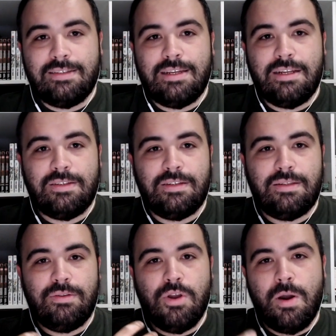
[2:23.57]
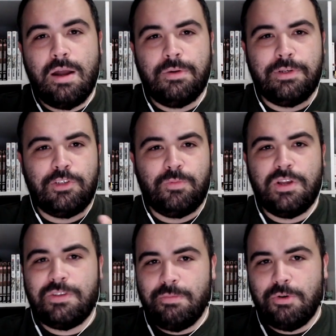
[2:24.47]
He doesn't know how to
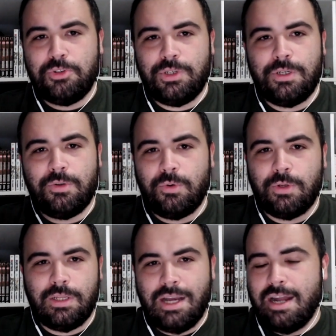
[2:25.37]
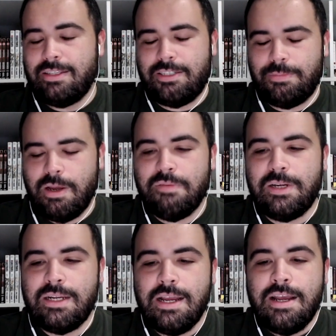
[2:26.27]
express emotion or the concept of it.